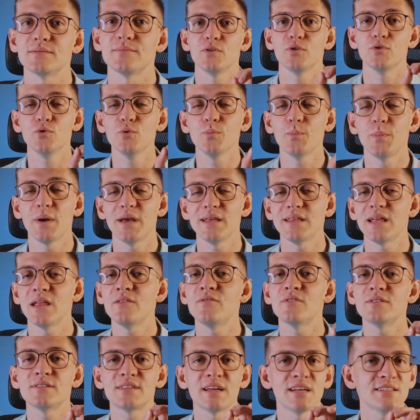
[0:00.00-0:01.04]
You do paid
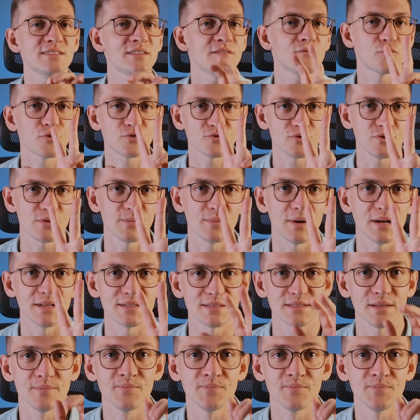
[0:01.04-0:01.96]
advertising for 3 months.